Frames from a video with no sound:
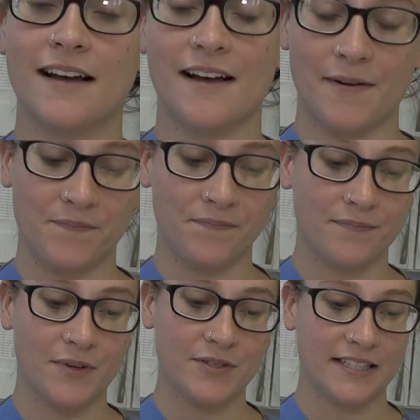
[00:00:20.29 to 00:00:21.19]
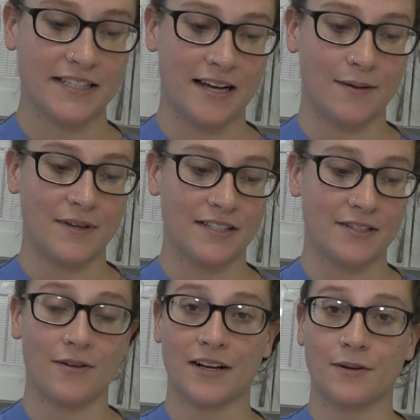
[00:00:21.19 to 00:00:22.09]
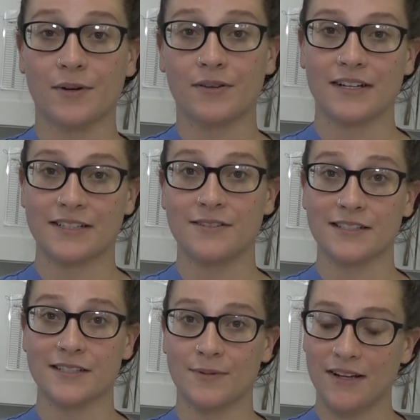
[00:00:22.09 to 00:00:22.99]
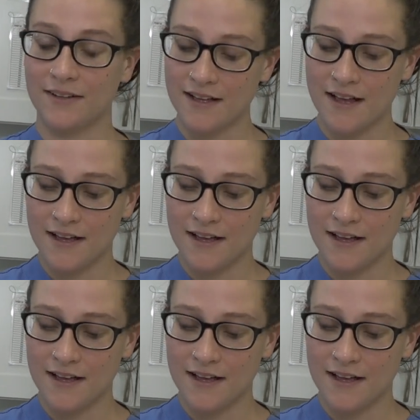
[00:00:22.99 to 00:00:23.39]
Um, most of the time it's going on bird rescues as well.